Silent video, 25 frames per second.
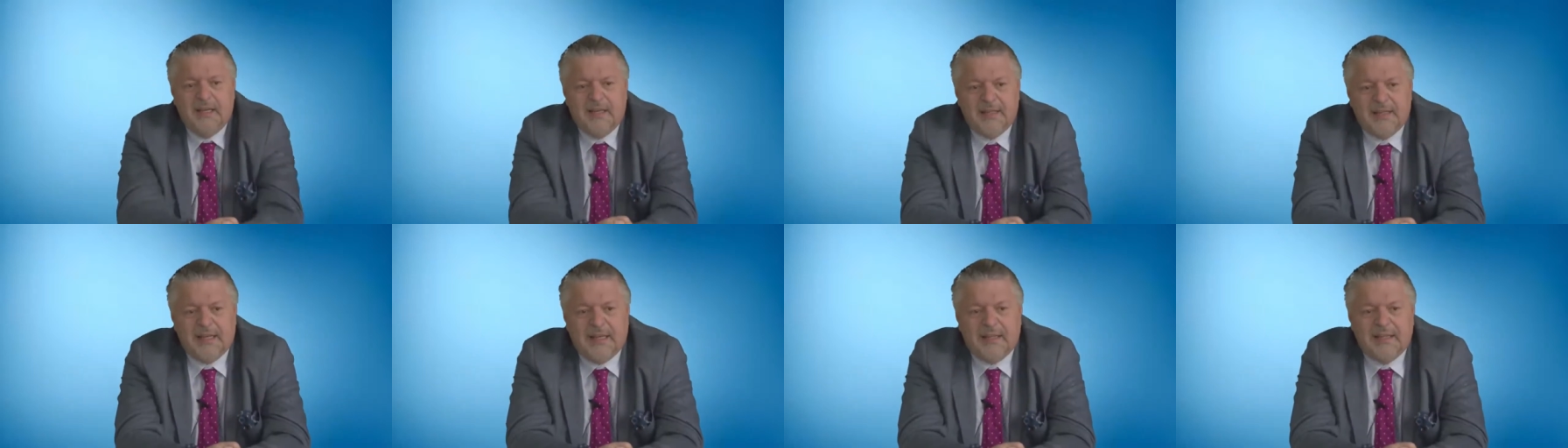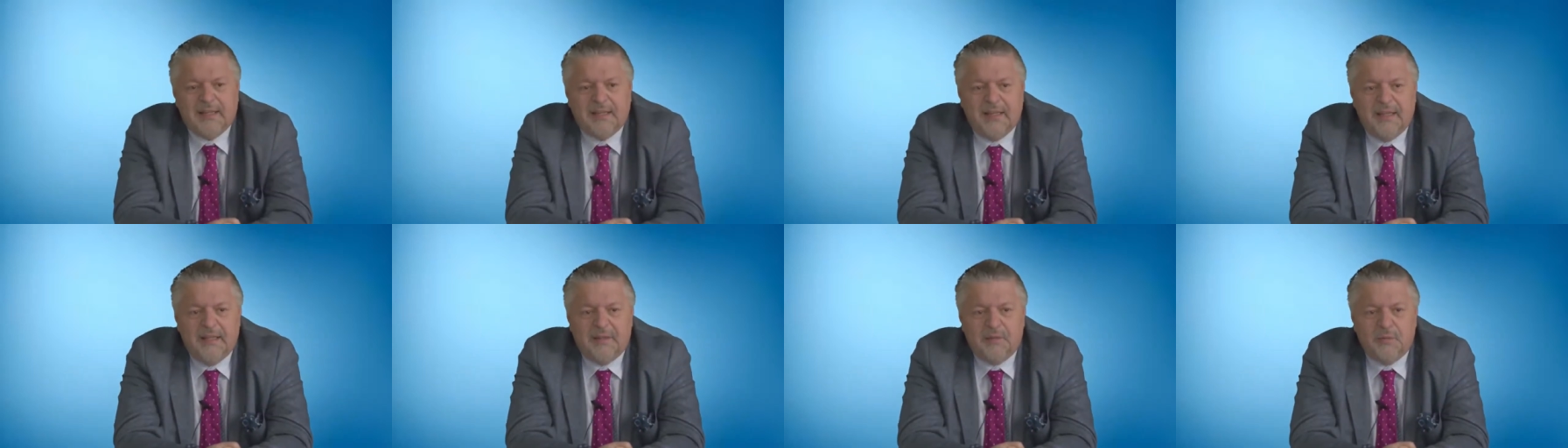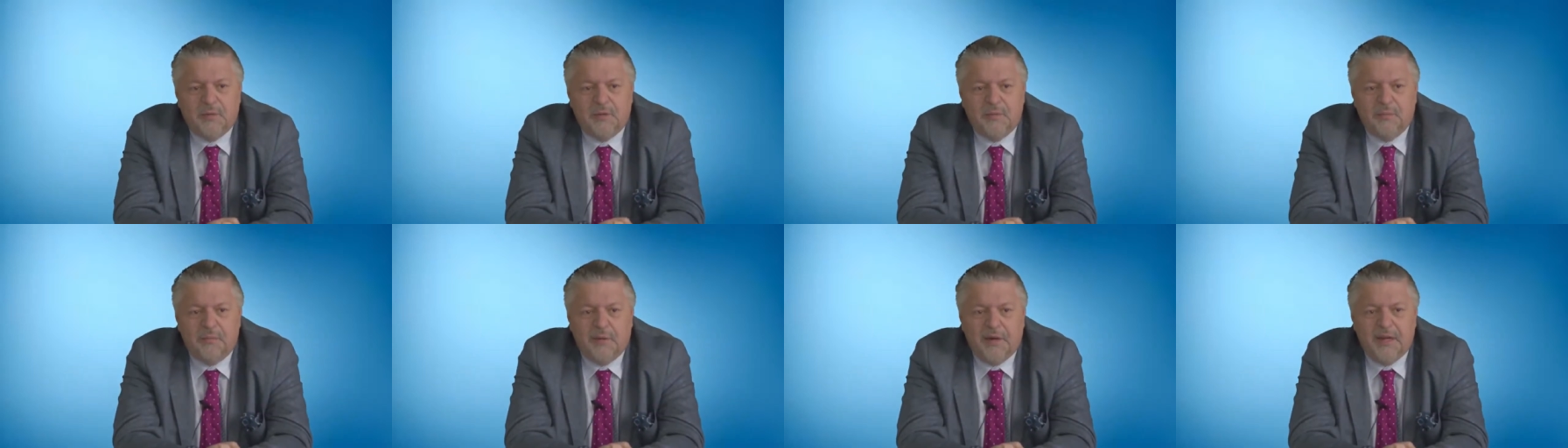that it
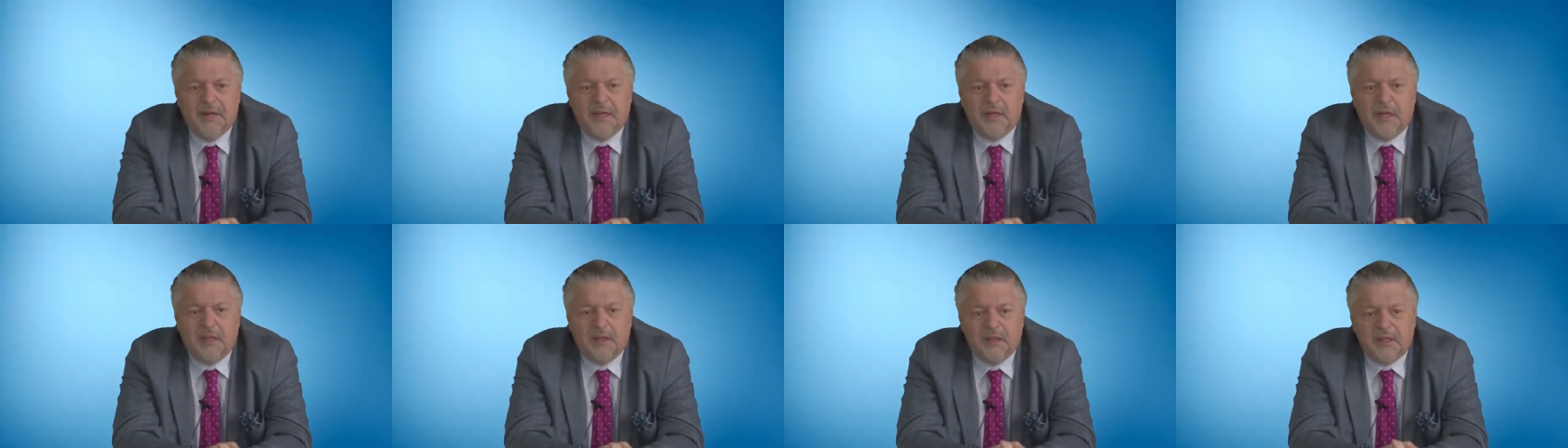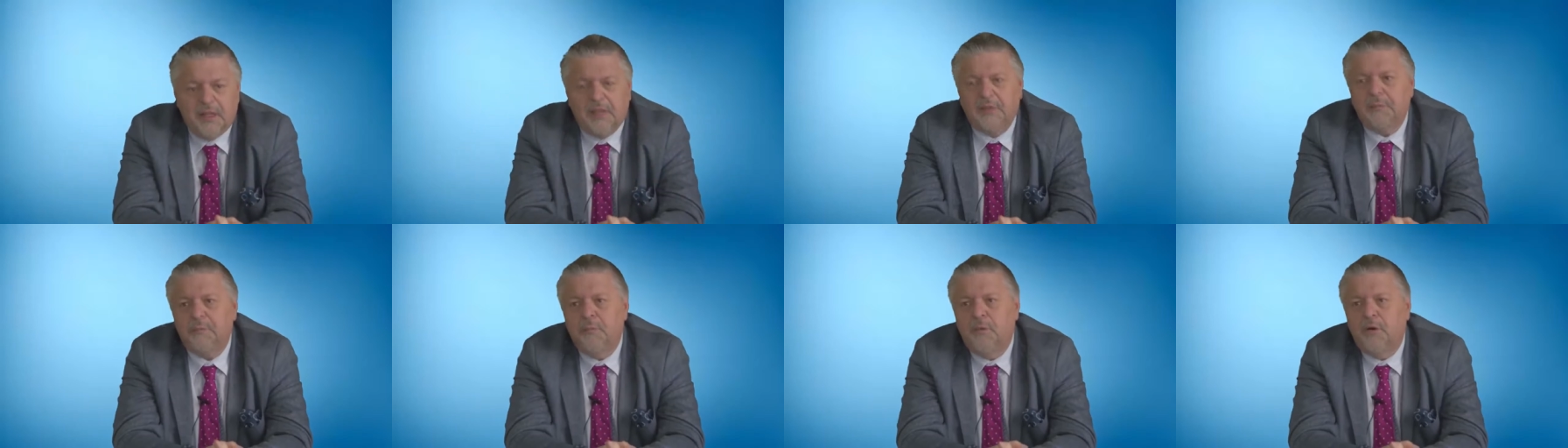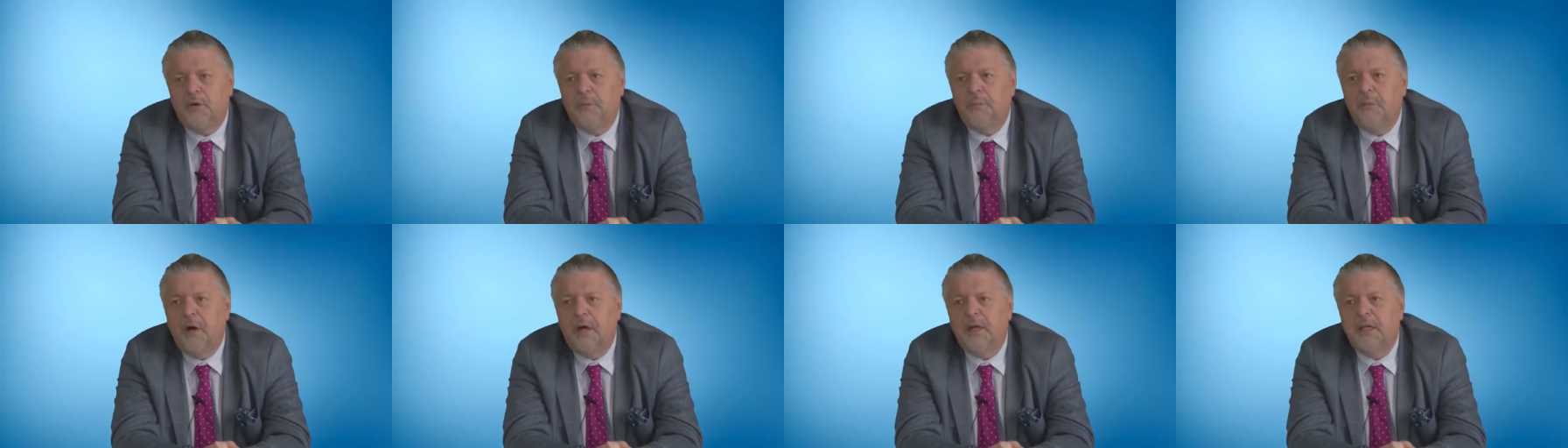would bring a lot
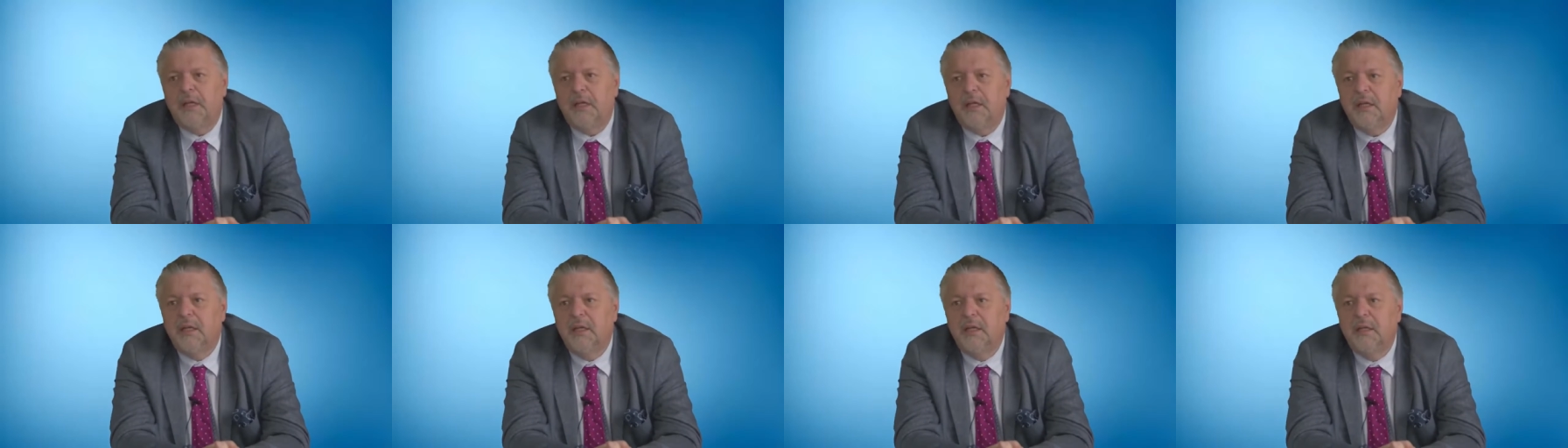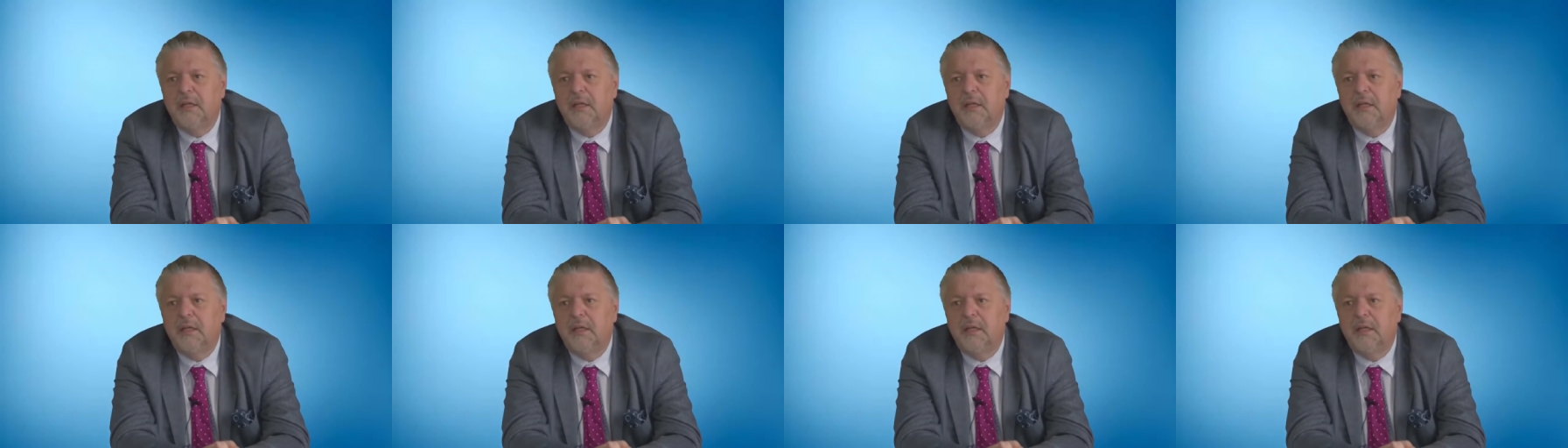more money.